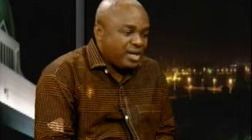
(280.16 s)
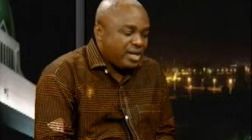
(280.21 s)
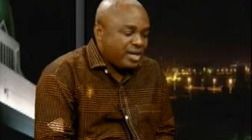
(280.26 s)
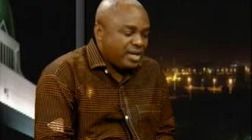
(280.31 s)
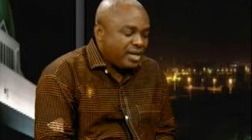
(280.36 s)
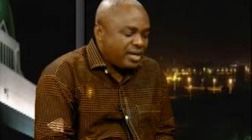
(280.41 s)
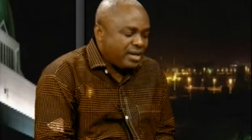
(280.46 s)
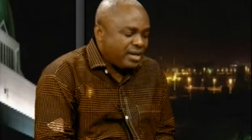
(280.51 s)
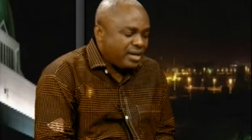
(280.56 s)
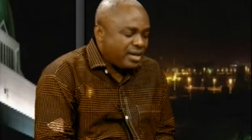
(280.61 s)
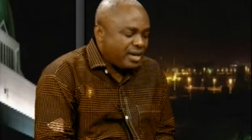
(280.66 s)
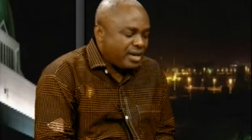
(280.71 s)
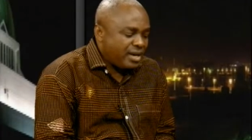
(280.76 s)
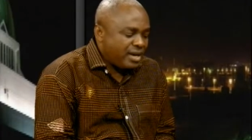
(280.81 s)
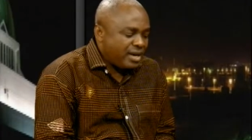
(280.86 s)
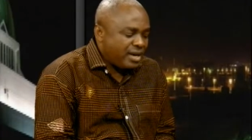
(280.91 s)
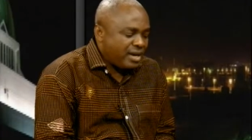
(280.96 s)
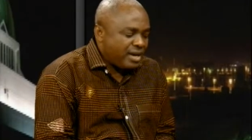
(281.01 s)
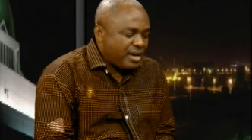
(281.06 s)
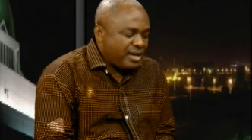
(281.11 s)
uh,
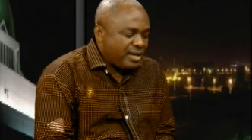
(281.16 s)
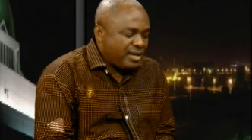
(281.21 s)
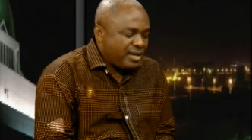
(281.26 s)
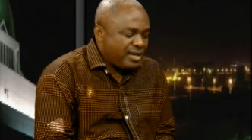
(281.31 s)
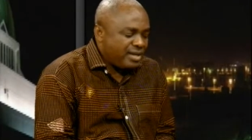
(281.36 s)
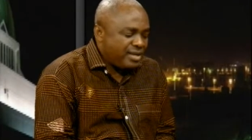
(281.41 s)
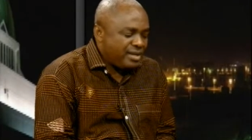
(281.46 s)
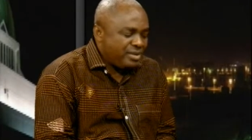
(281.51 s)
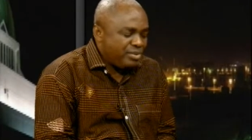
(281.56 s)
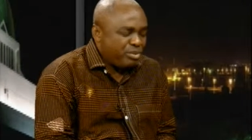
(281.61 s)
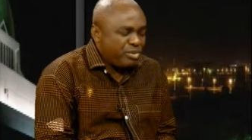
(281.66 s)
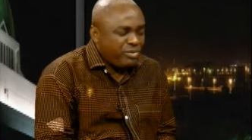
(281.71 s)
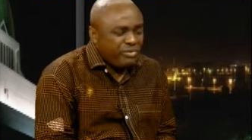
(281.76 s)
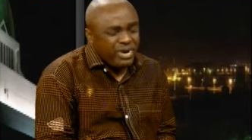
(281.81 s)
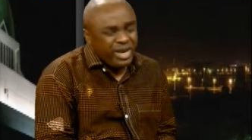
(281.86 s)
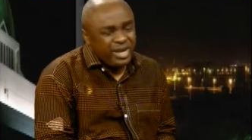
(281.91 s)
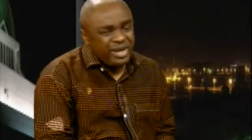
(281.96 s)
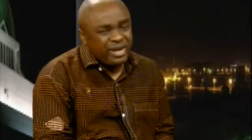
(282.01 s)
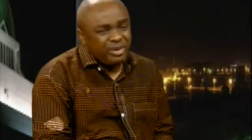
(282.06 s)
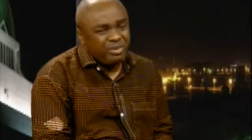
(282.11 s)
this has
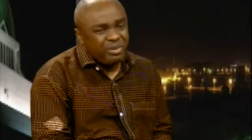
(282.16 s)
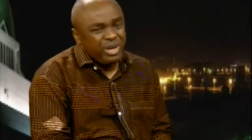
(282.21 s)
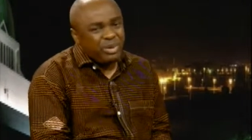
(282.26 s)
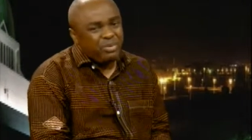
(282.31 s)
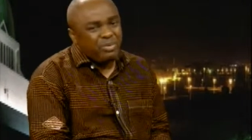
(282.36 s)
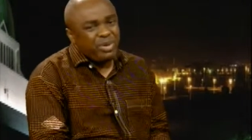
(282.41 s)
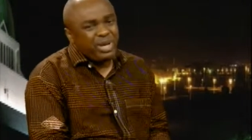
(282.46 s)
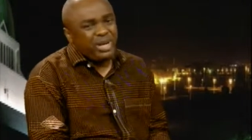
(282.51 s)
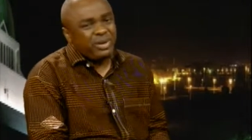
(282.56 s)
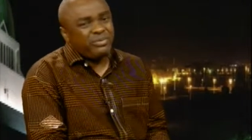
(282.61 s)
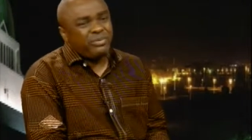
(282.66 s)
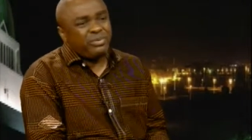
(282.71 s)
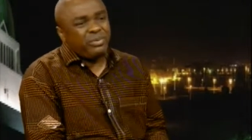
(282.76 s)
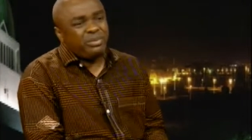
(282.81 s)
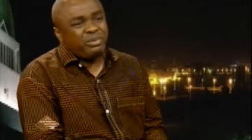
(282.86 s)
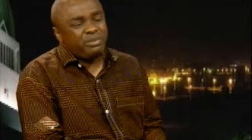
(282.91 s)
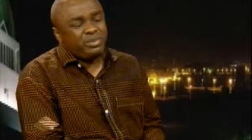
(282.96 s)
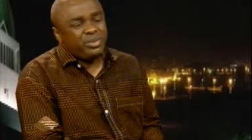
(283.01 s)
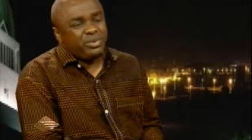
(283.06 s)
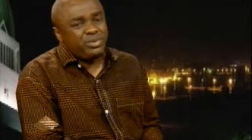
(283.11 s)
provided me a
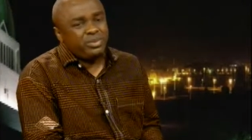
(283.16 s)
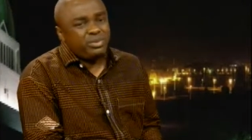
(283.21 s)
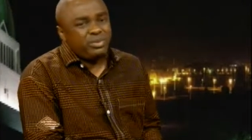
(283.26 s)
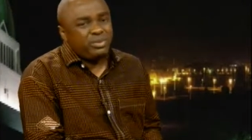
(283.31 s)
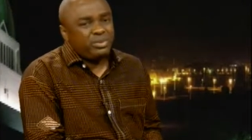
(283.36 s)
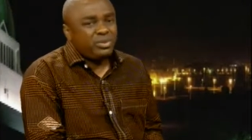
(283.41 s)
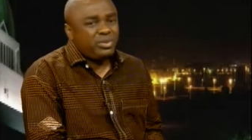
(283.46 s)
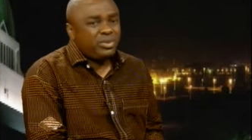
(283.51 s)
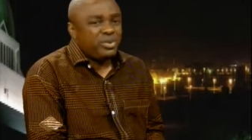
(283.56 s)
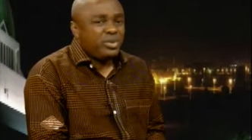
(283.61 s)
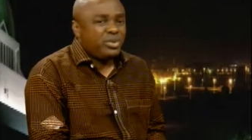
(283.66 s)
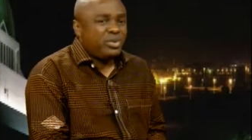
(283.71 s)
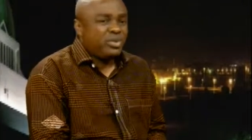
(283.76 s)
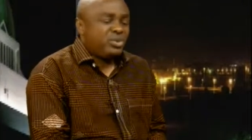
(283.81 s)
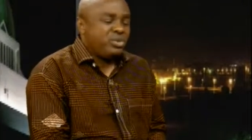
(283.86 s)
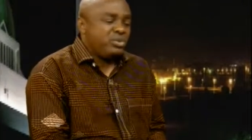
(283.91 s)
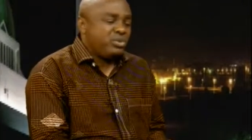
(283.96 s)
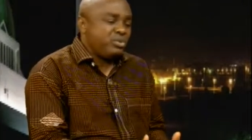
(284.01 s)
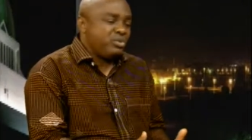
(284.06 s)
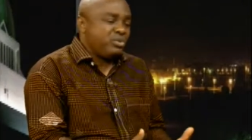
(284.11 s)
platform to
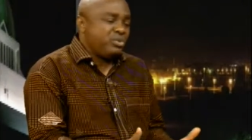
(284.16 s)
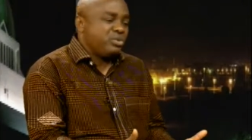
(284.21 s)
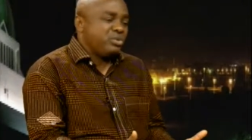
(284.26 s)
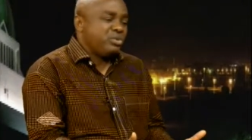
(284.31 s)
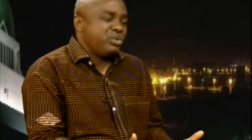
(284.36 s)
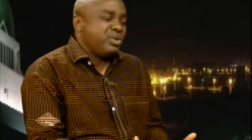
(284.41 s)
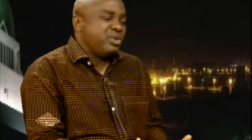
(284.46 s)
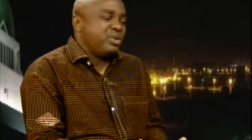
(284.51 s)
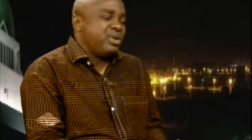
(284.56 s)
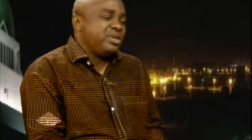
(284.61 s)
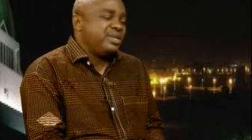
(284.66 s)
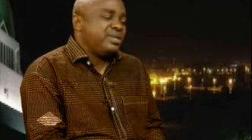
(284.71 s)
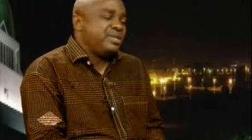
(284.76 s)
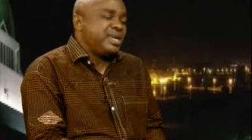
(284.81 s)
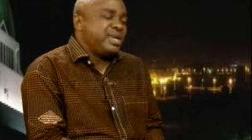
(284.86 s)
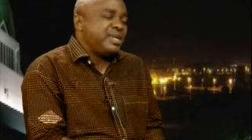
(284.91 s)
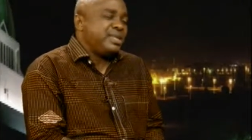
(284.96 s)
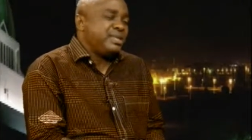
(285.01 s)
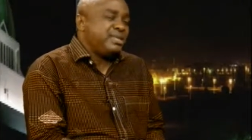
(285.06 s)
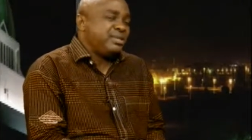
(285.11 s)
to, to
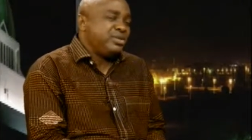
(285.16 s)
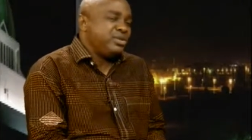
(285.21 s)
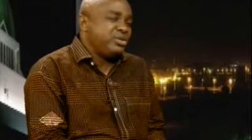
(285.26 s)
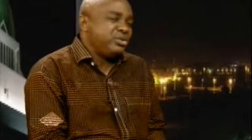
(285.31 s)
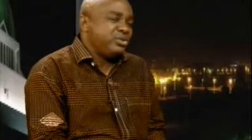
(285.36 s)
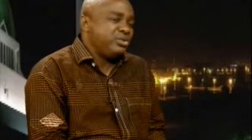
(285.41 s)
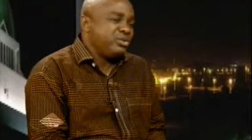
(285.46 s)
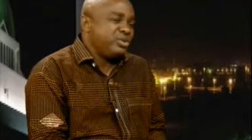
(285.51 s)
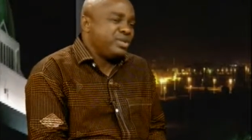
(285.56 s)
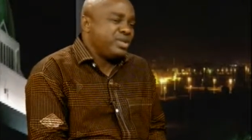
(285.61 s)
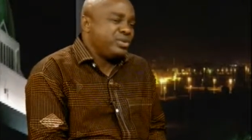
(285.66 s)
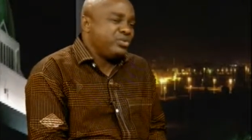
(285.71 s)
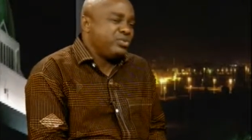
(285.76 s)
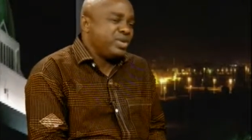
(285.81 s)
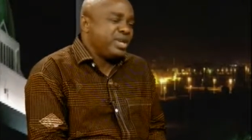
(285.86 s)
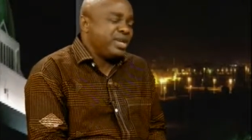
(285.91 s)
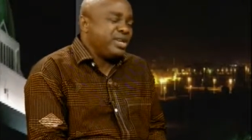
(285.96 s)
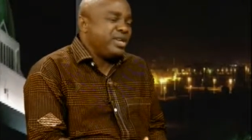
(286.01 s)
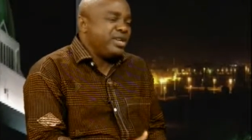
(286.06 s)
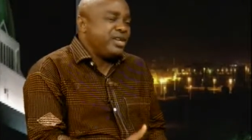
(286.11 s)
understand these issues as
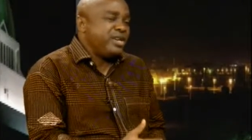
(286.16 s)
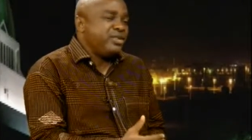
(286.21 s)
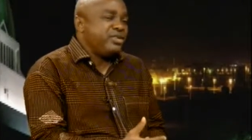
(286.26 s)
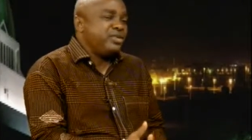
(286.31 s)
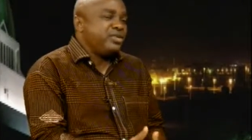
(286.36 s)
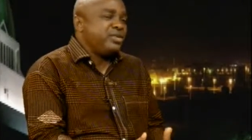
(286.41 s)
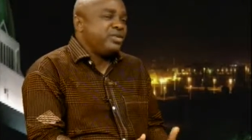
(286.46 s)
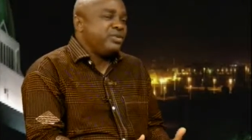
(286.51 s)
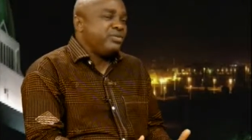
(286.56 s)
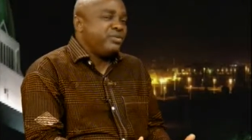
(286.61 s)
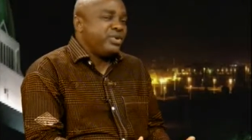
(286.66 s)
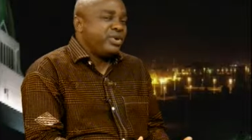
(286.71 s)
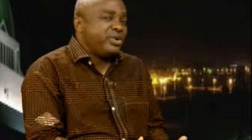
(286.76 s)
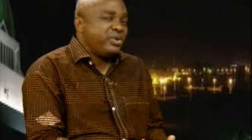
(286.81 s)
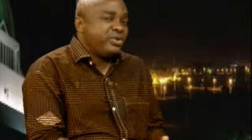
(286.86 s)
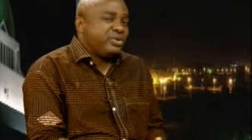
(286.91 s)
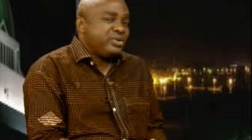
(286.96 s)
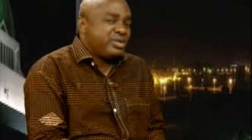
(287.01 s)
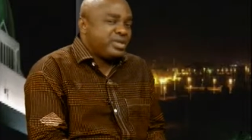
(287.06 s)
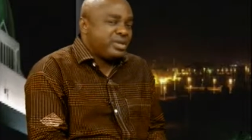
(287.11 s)
we engage in
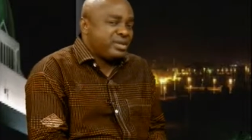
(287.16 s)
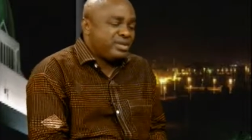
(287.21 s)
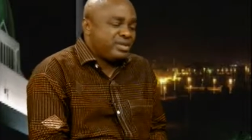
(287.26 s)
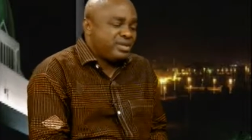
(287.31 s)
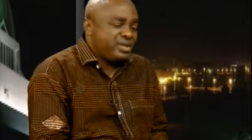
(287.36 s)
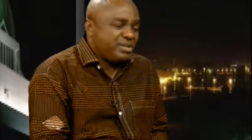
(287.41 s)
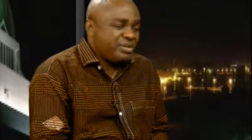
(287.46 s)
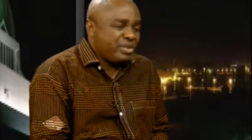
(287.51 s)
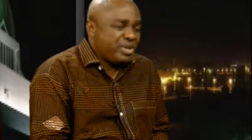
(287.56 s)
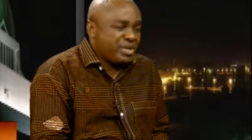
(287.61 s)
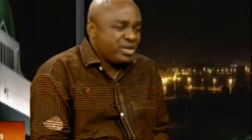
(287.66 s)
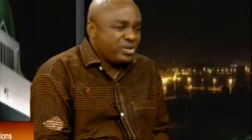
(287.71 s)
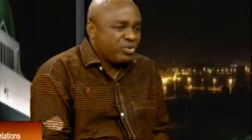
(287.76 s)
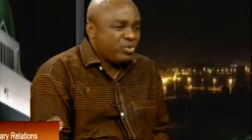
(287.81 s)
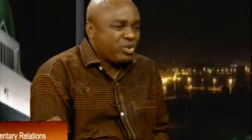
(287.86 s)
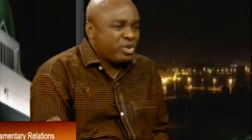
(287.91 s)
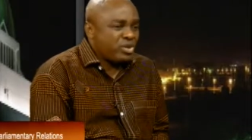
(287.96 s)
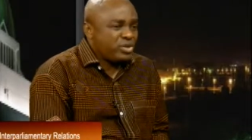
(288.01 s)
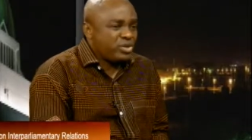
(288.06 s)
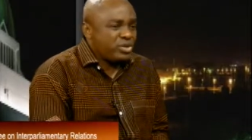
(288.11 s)
various uh, seminars,
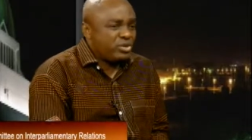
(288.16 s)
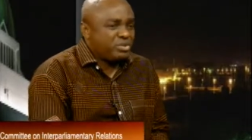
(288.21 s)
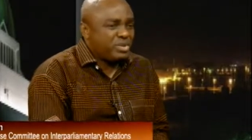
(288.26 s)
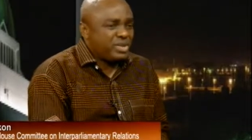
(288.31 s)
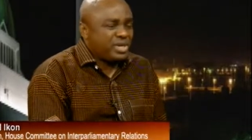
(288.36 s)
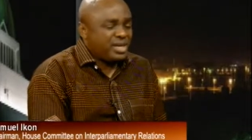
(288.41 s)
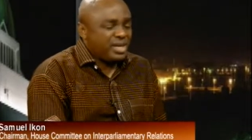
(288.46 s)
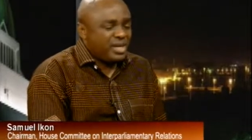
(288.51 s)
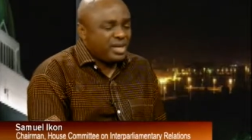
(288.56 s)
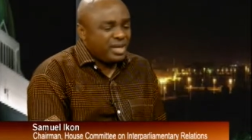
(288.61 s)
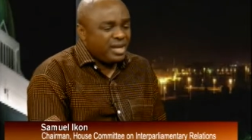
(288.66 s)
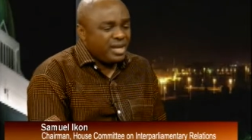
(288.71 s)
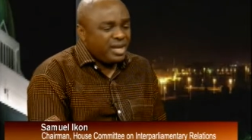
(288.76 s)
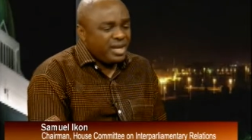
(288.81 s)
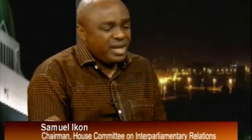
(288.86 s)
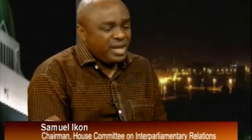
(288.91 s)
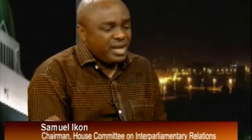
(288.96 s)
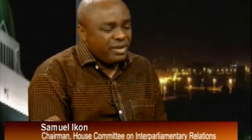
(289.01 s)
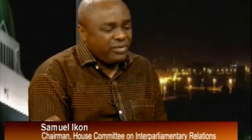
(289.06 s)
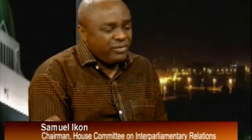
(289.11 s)
workshops, and
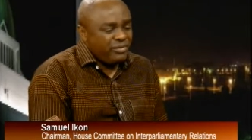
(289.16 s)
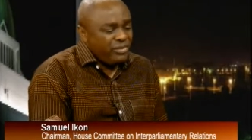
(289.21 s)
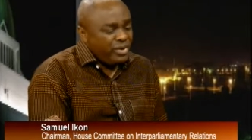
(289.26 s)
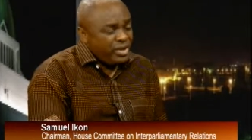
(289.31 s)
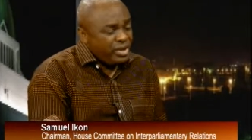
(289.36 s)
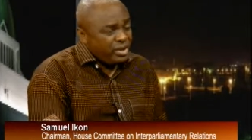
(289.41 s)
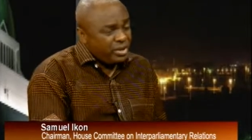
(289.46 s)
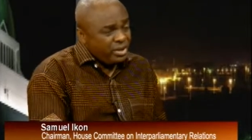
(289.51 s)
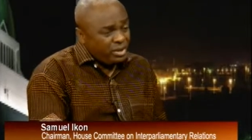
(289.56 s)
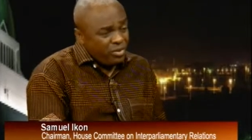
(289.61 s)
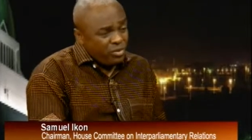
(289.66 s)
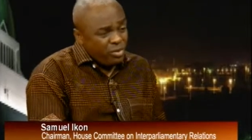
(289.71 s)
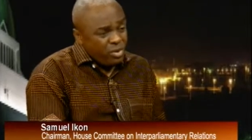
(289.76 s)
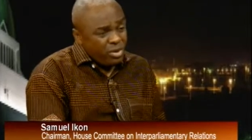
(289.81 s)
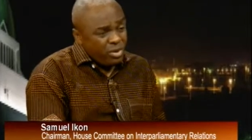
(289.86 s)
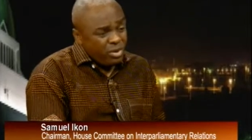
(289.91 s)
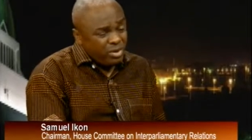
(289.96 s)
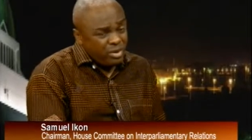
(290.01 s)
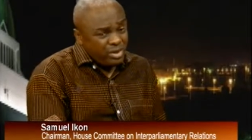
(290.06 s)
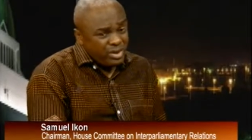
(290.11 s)
and field
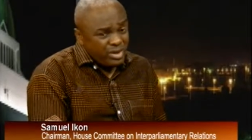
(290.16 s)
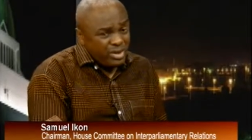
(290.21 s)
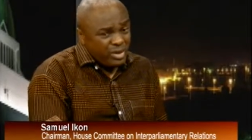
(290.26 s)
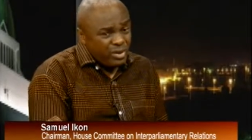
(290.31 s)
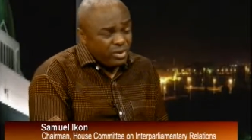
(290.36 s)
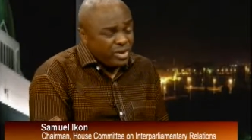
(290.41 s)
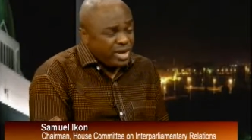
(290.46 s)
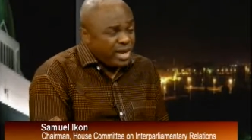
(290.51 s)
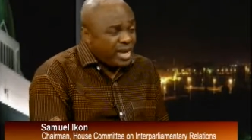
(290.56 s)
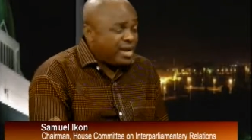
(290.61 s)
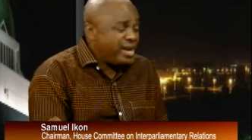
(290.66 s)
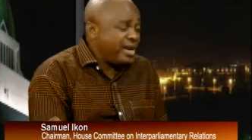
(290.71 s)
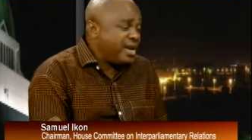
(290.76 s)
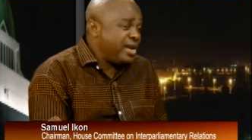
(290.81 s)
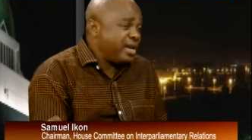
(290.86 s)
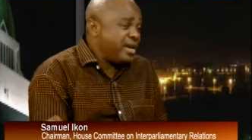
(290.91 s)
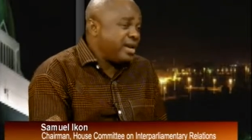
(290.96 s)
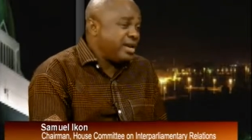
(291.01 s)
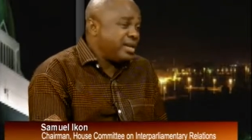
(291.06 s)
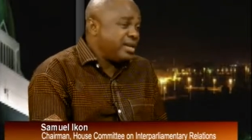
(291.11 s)
work in
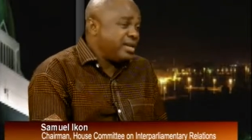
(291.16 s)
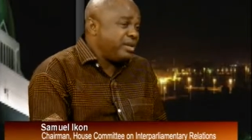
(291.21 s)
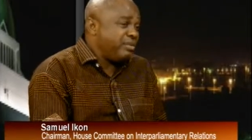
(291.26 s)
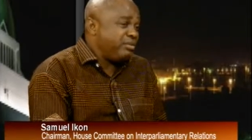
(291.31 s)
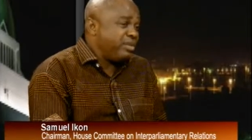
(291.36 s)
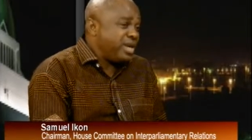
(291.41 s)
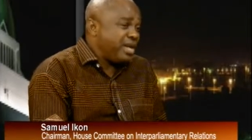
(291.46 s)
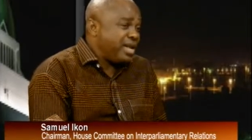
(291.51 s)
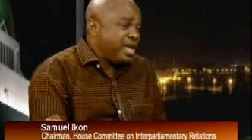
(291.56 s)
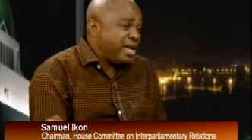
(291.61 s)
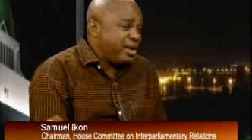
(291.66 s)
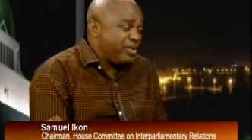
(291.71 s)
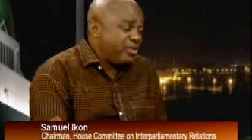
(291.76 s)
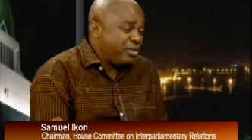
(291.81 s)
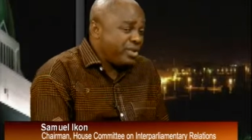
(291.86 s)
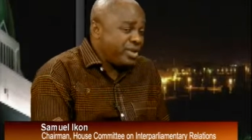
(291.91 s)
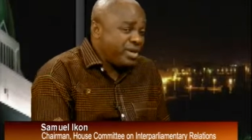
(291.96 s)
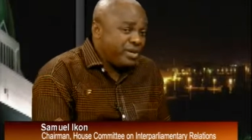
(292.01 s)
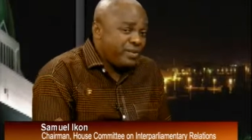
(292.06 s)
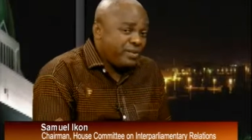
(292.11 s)
Uganda, in
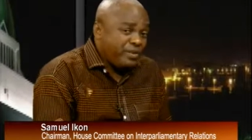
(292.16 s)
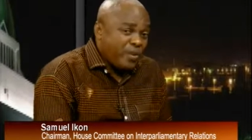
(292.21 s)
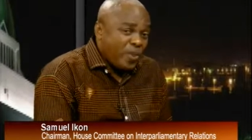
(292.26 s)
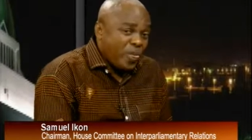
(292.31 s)
Malawi,